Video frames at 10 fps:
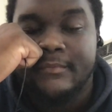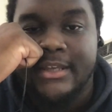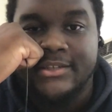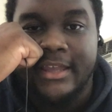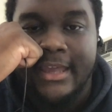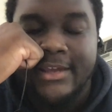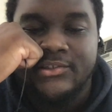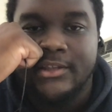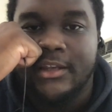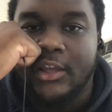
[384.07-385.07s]
He's a
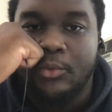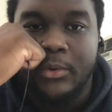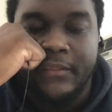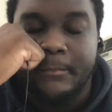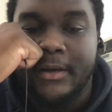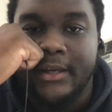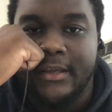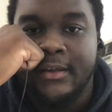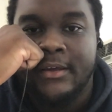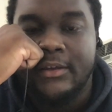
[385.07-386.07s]
gangster nigga with money.
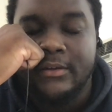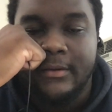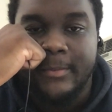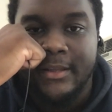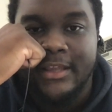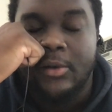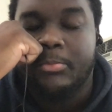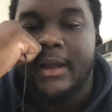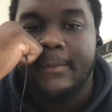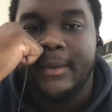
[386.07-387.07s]
You know what I mean? That'll
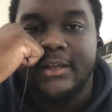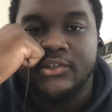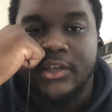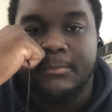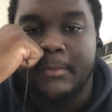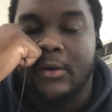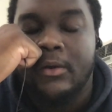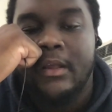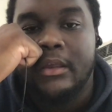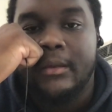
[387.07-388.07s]
probably make a chick melt. You
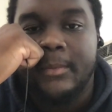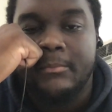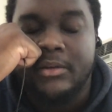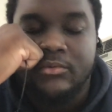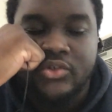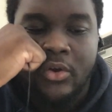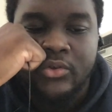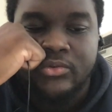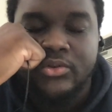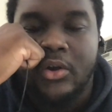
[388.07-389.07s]
know what I mean? But he was
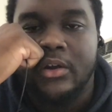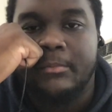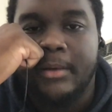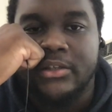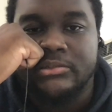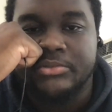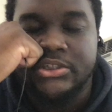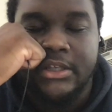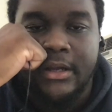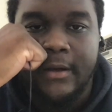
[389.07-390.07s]
also talking about some
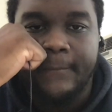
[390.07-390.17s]
shit,